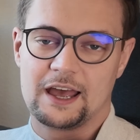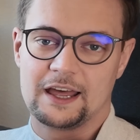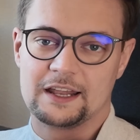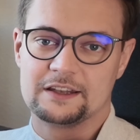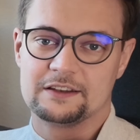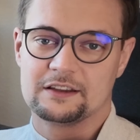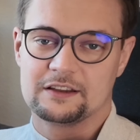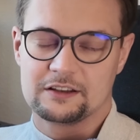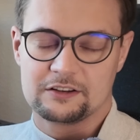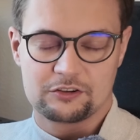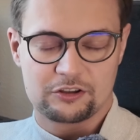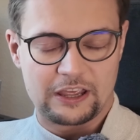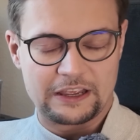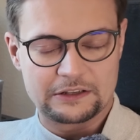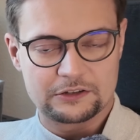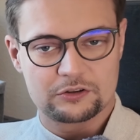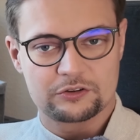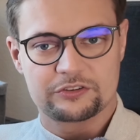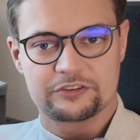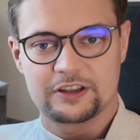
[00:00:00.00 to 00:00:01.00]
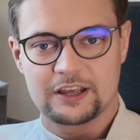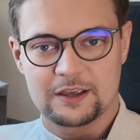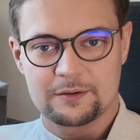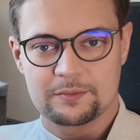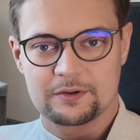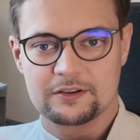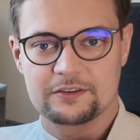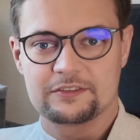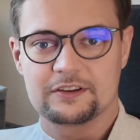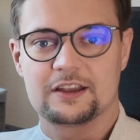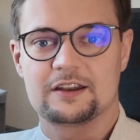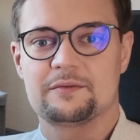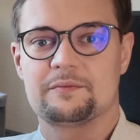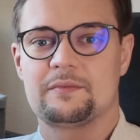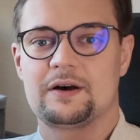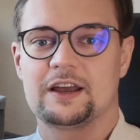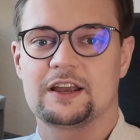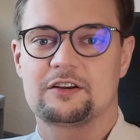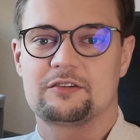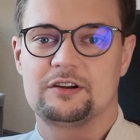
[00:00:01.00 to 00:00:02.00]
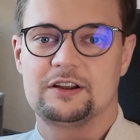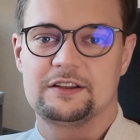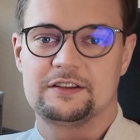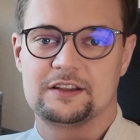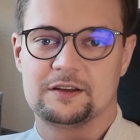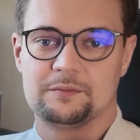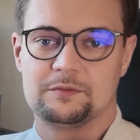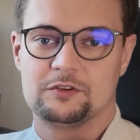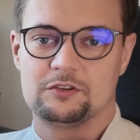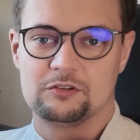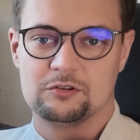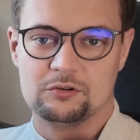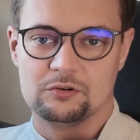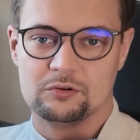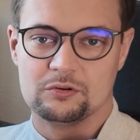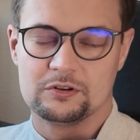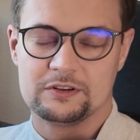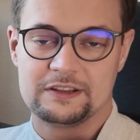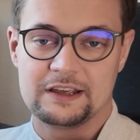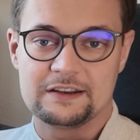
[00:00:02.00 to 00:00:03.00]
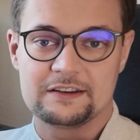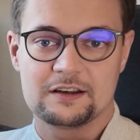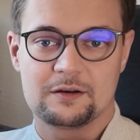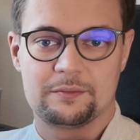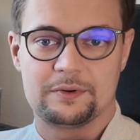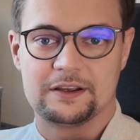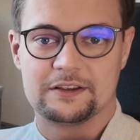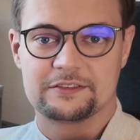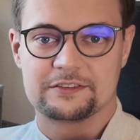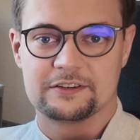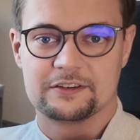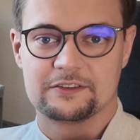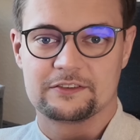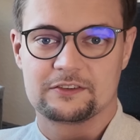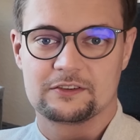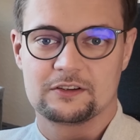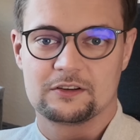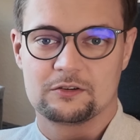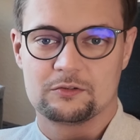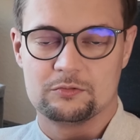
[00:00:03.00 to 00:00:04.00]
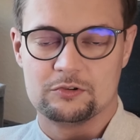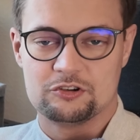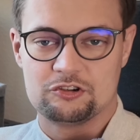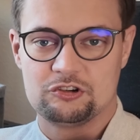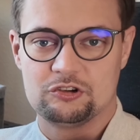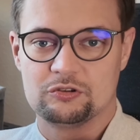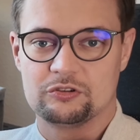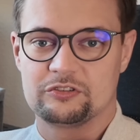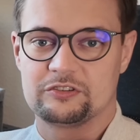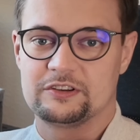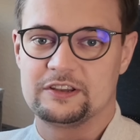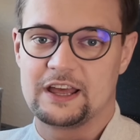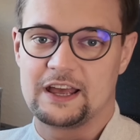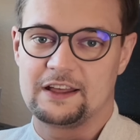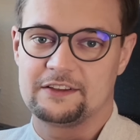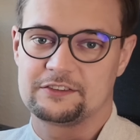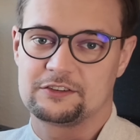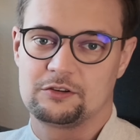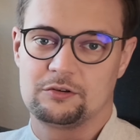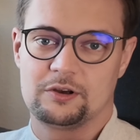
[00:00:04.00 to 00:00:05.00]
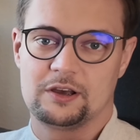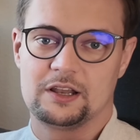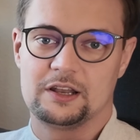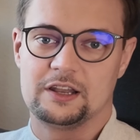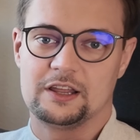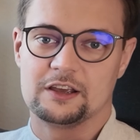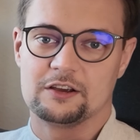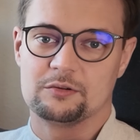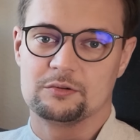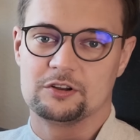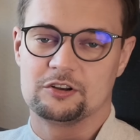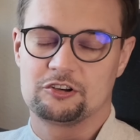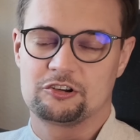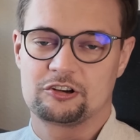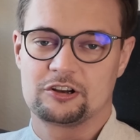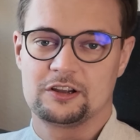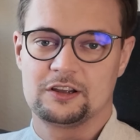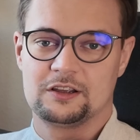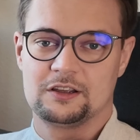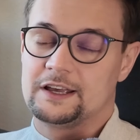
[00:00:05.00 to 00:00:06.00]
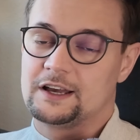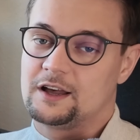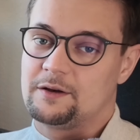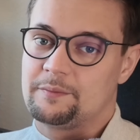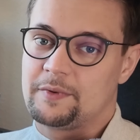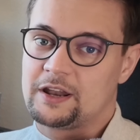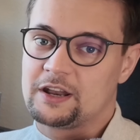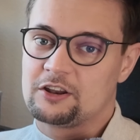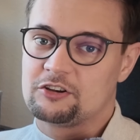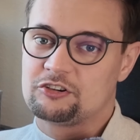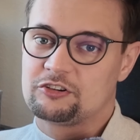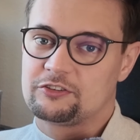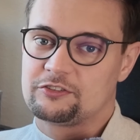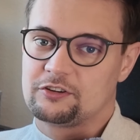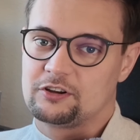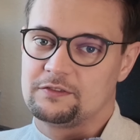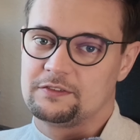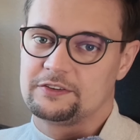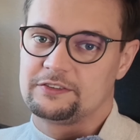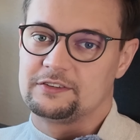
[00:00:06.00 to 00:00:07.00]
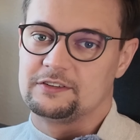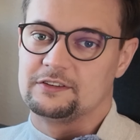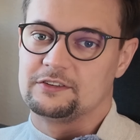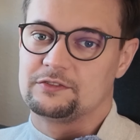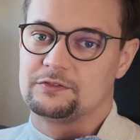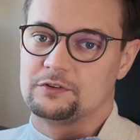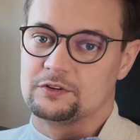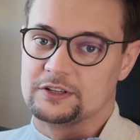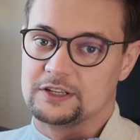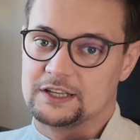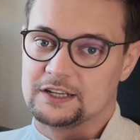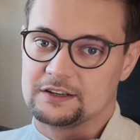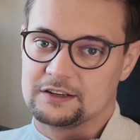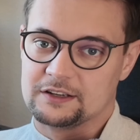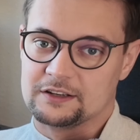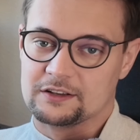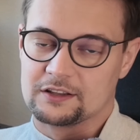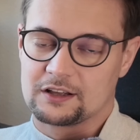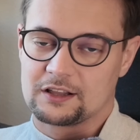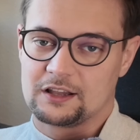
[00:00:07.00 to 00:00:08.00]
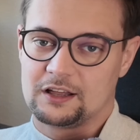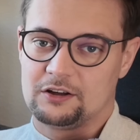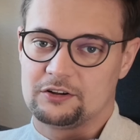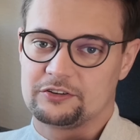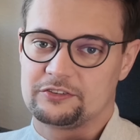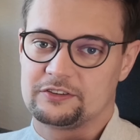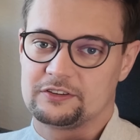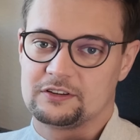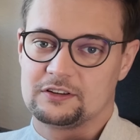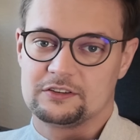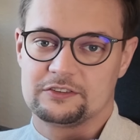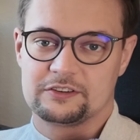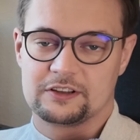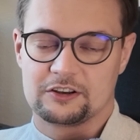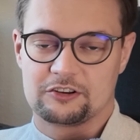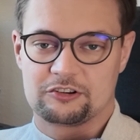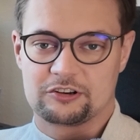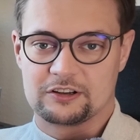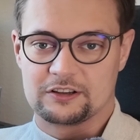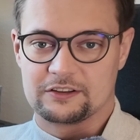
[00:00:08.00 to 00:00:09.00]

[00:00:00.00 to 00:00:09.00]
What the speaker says: and take those tables and migrate them to databases which use the SQL language. There are managed services for that in the clouds, such